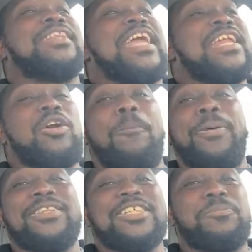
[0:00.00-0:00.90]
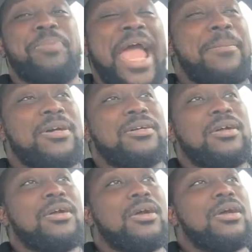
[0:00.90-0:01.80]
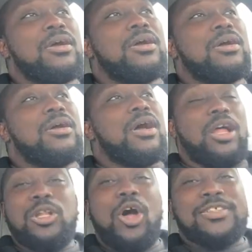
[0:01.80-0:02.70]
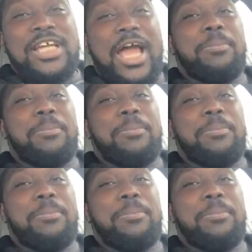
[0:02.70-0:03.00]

And then they gonna put this Bama alongside